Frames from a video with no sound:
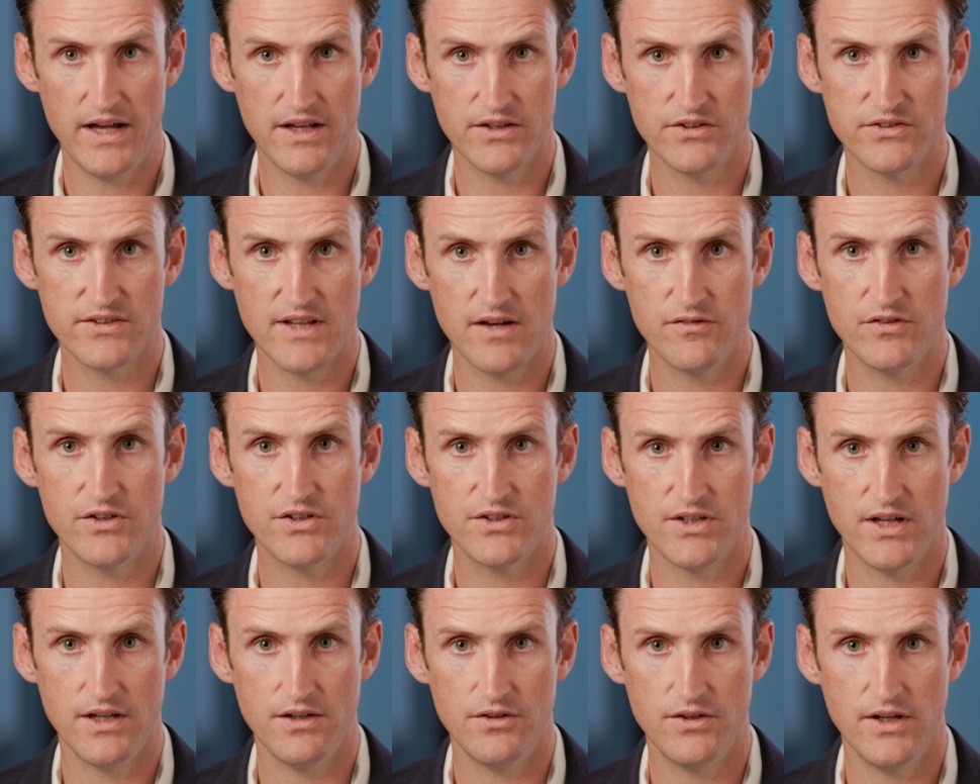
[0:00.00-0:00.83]
7
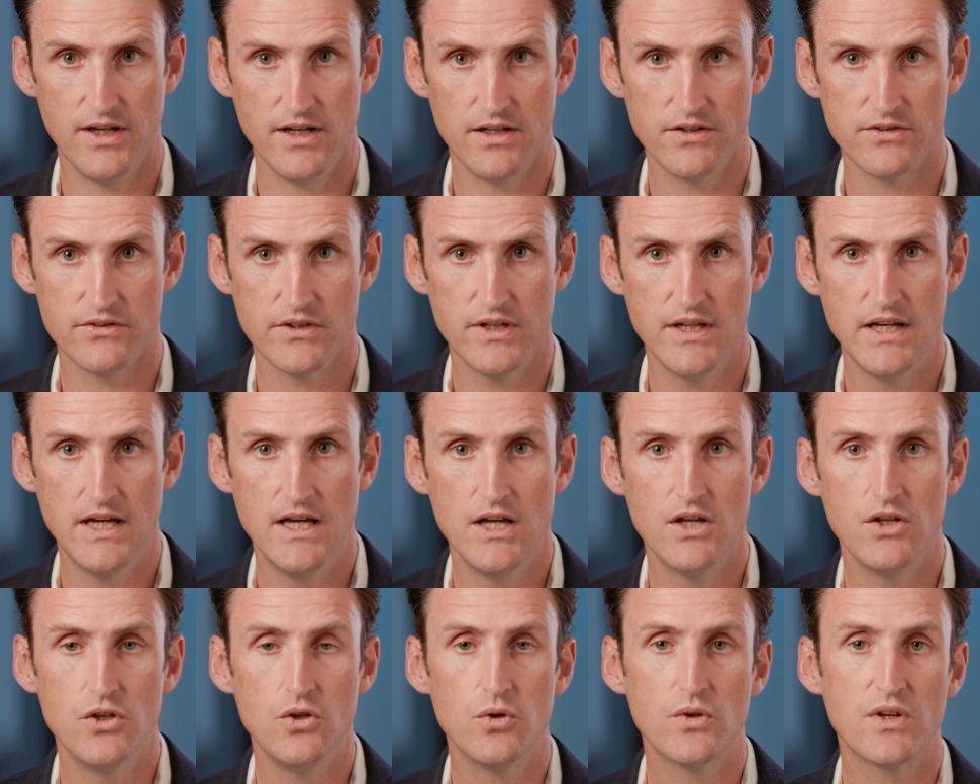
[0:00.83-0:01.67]
to 10 days,
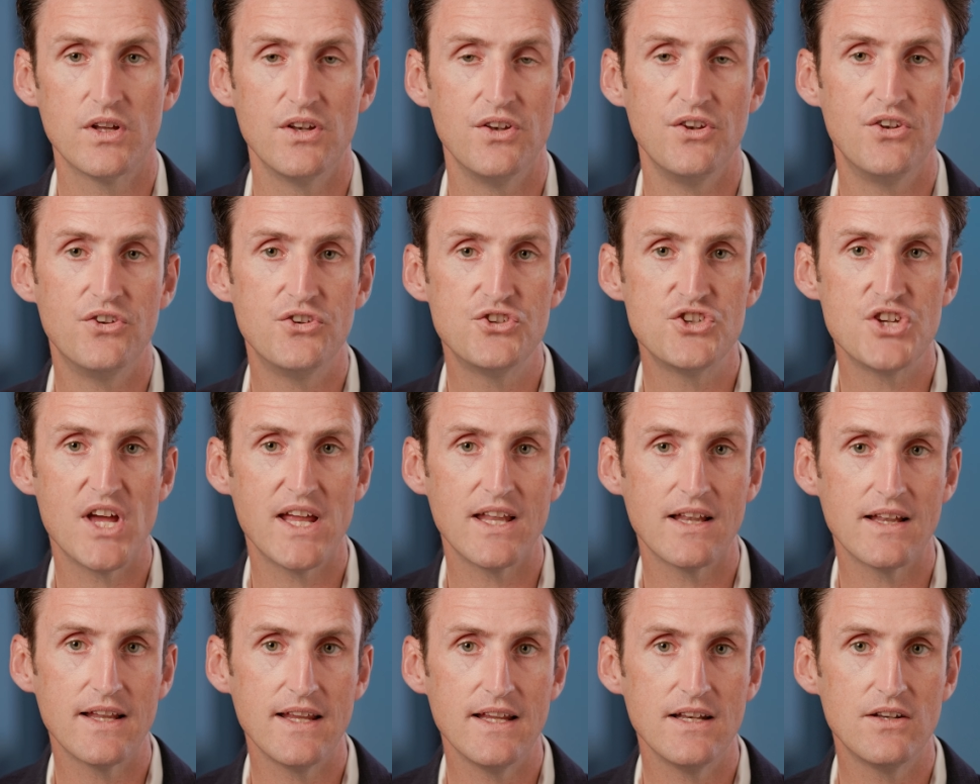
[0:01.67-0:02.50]
you can
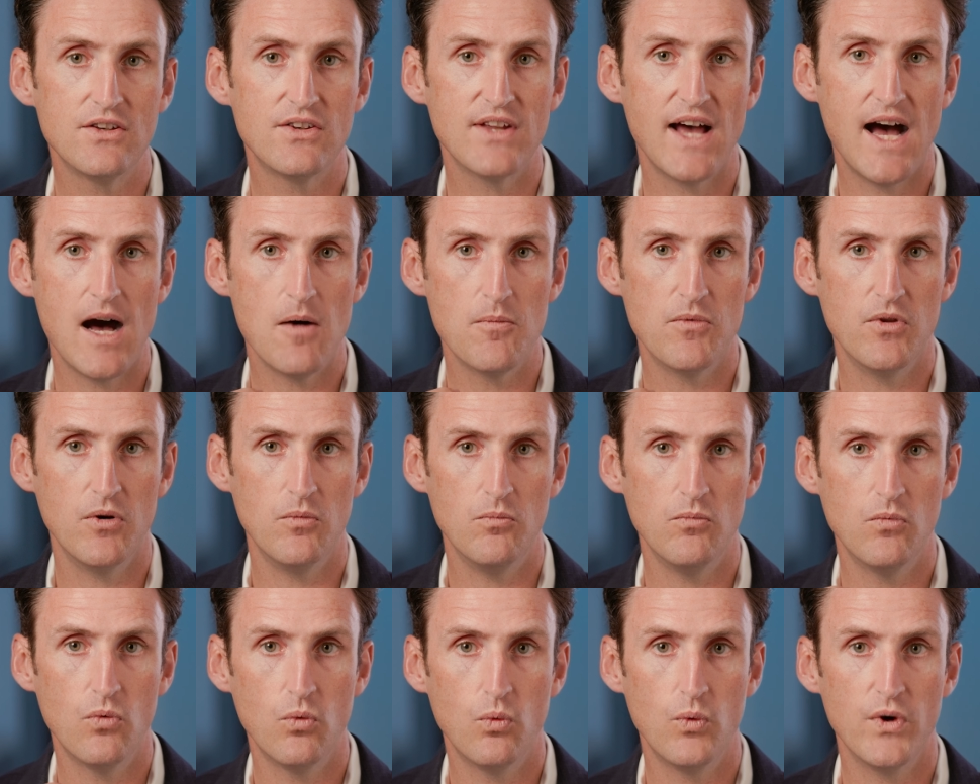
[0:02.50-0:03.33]
gently dab
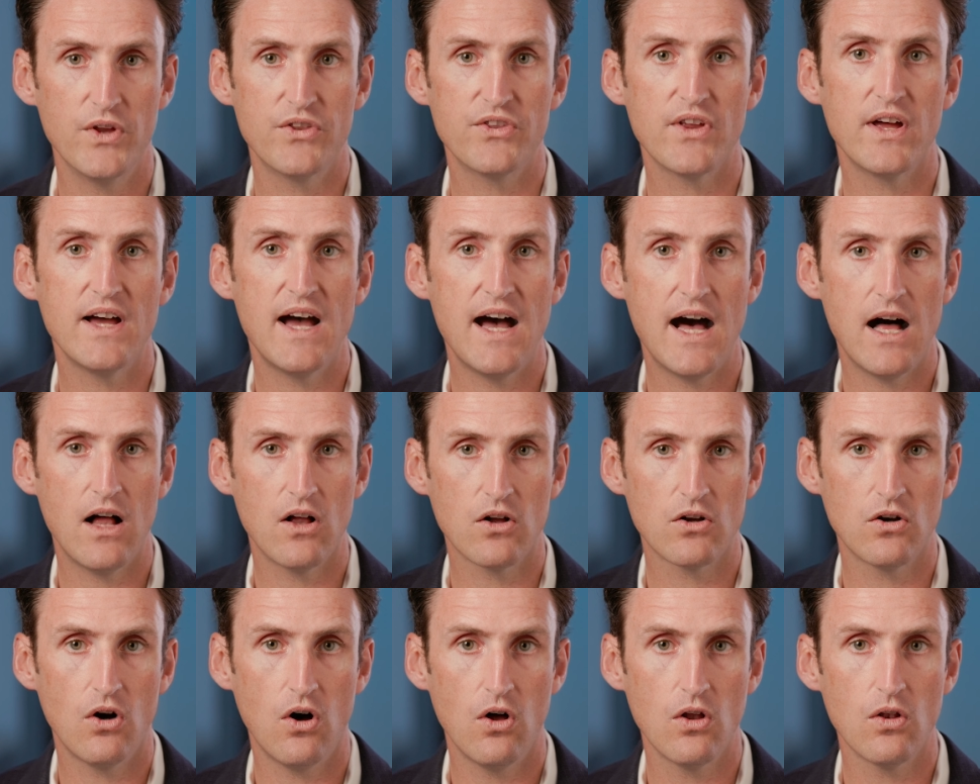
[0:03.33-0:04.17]
them with
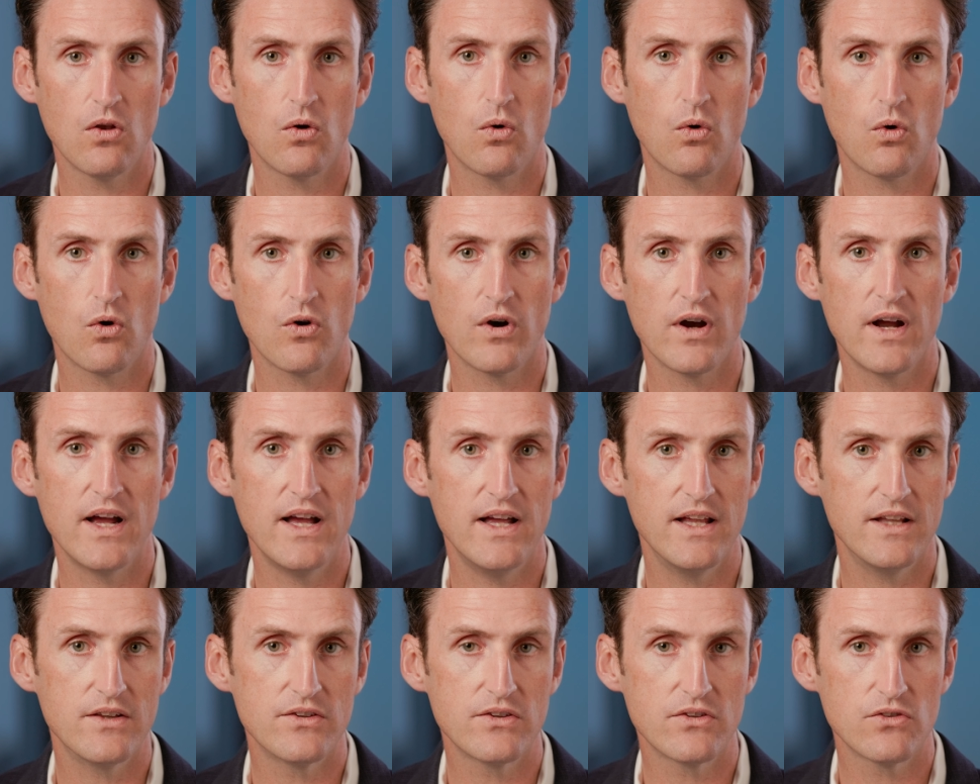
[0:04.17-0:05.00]
alcohol or
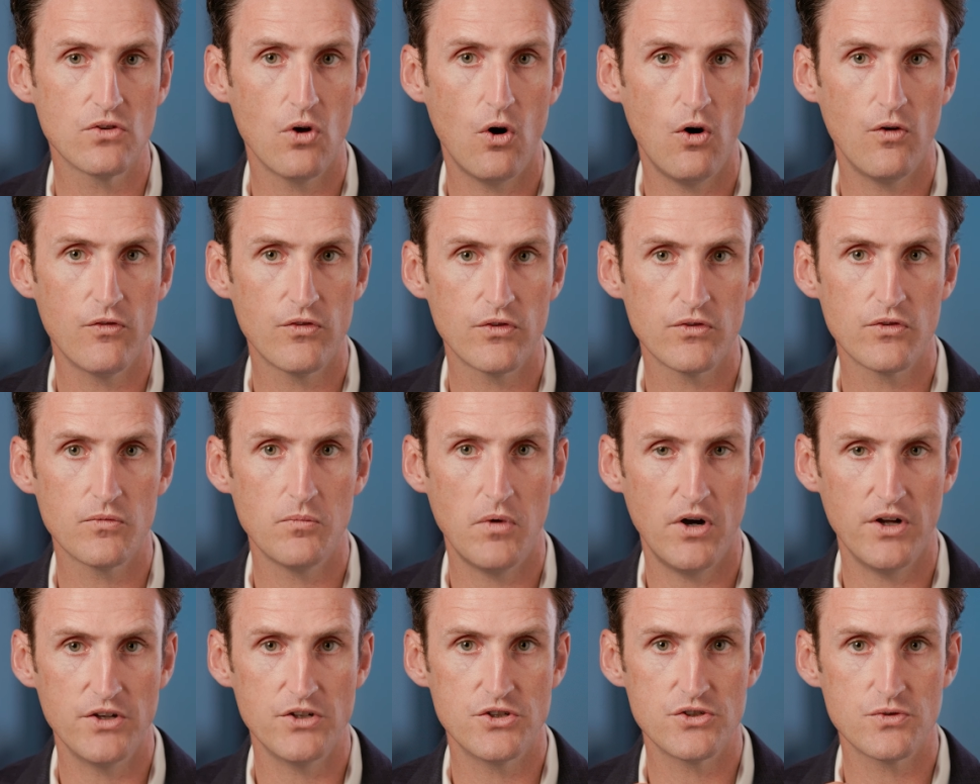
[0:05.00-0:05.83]
a soft
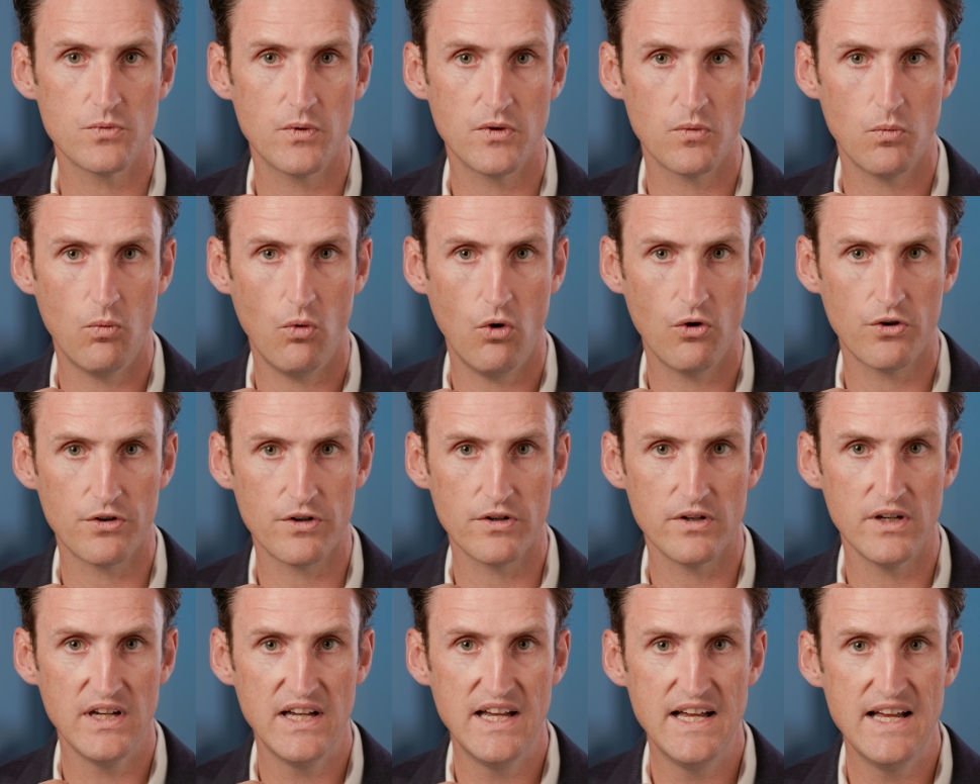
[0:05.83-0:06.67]
sponge with
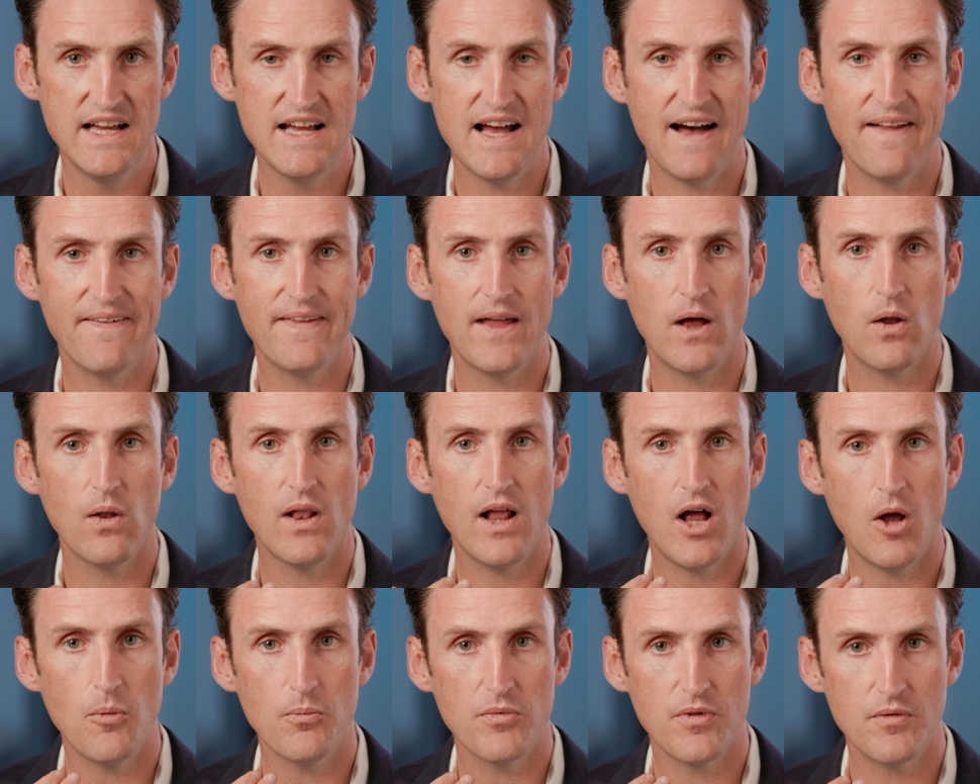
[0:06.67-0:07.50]
water, and that'll
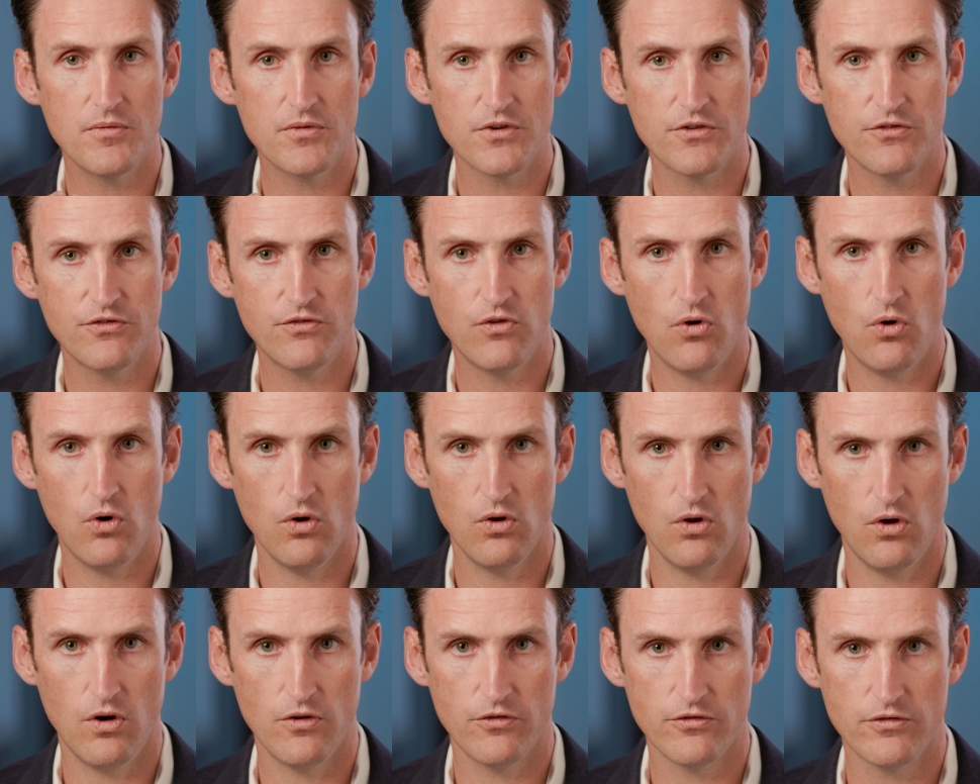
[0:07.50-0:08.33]
help them to
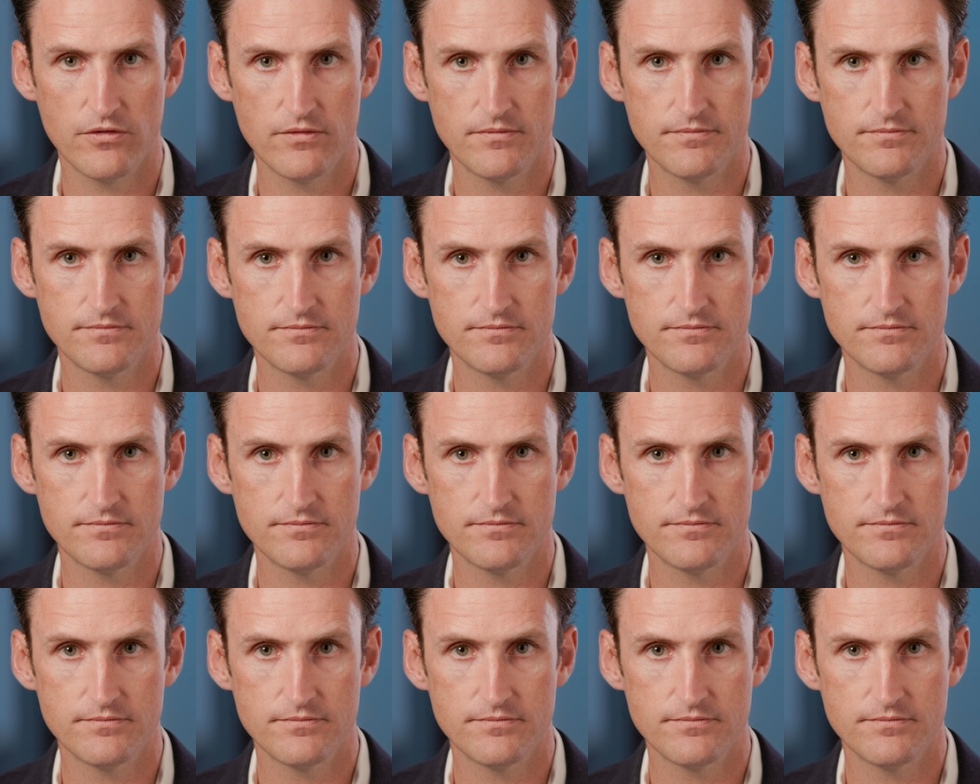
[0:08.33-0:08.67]
fall off.